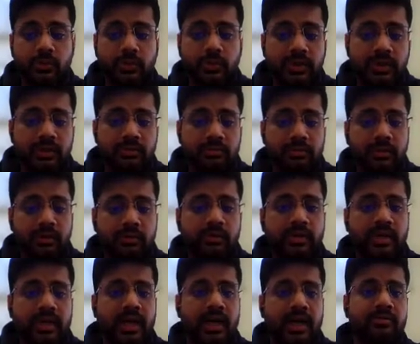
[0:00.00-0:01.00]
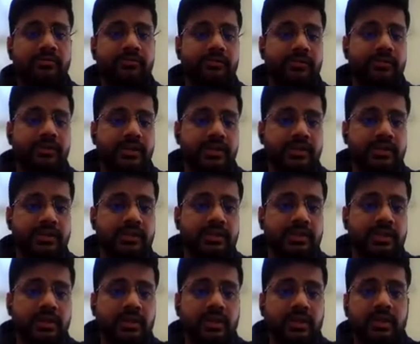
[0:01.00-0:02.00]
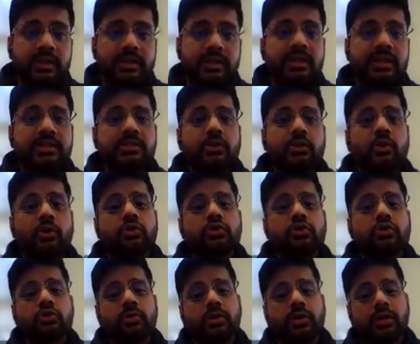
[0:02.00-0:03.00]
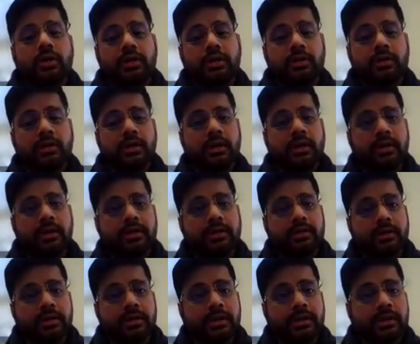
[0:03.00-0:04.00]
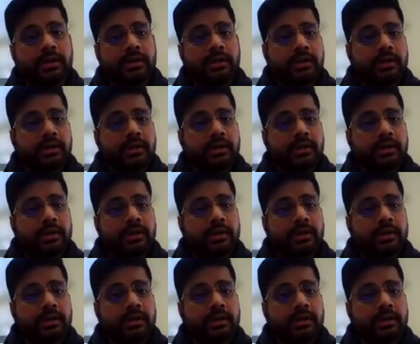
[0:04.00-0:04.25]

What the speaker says: we have this, there is also another